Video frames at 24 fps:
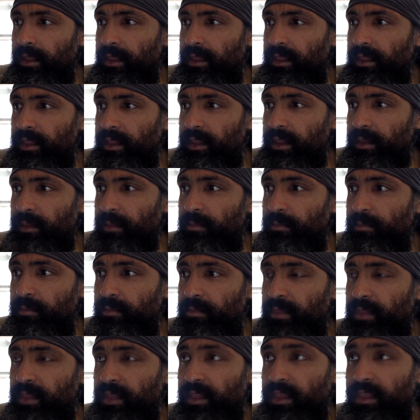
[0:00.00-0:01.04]
the,
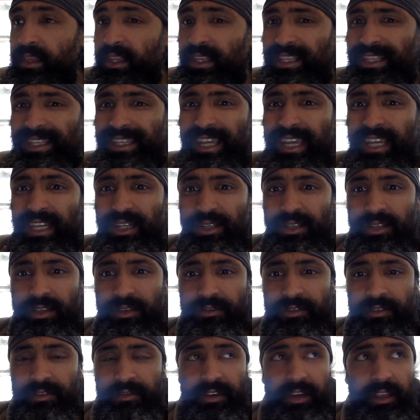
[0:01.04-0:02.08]
the stages
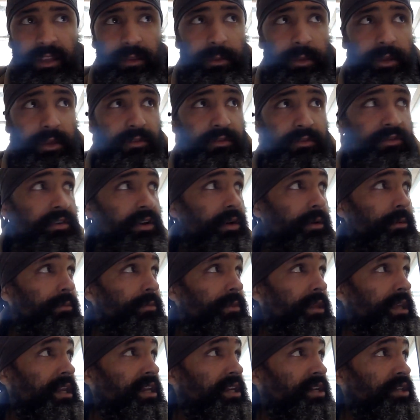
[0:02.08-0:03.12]
of development,
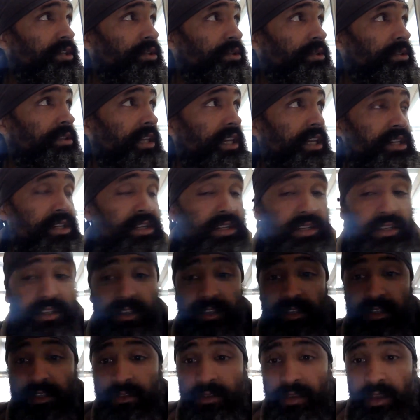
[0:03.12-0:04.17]
from initial
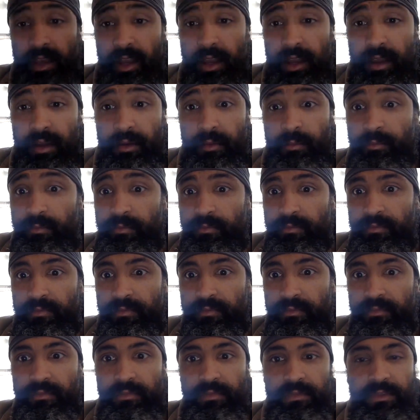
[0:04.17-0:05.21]
stages,
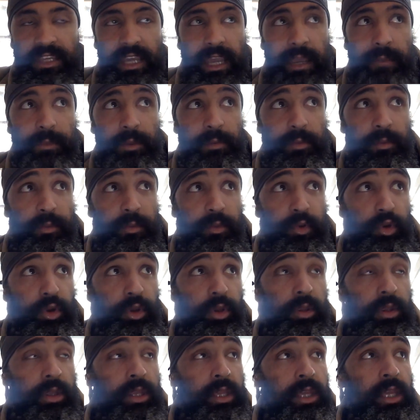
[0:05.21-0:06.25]
time
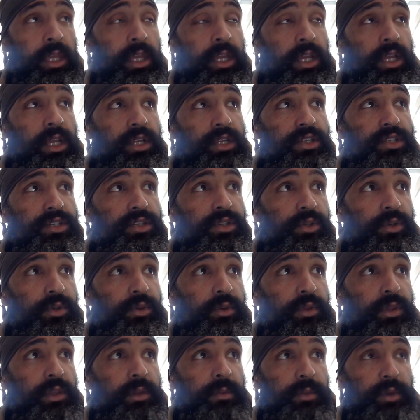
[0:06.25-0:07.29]
immemorial,
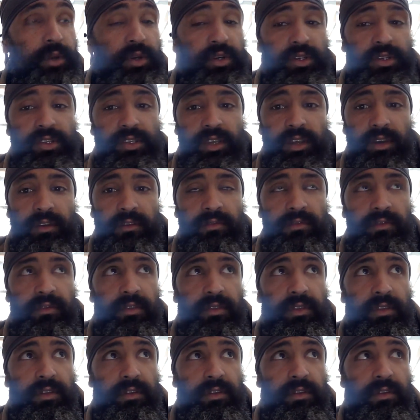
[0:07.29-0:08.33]
to the emergence of
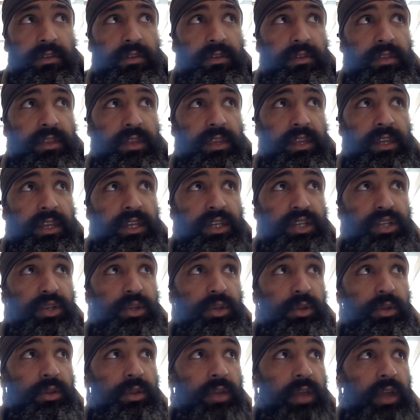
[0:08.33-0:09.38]
the initial
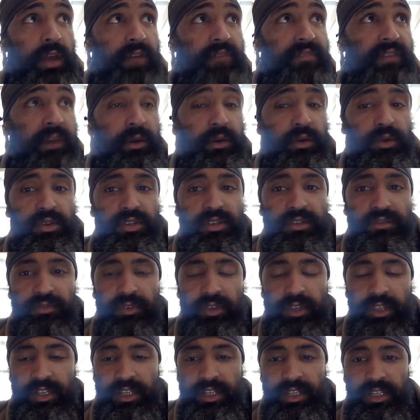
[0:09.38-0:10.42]
founders of
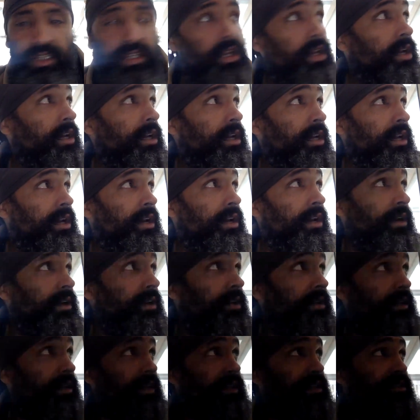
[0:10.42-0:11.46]
religious
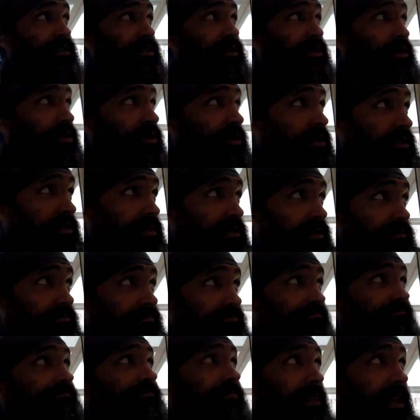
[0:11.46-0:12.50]
institutions,
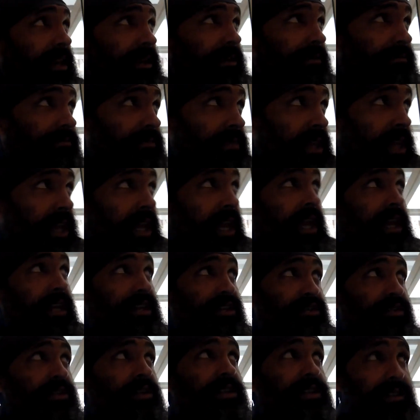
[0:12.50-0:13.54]
right?
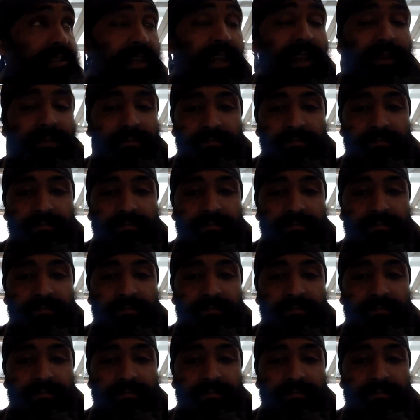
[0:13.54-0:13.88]
Traditions,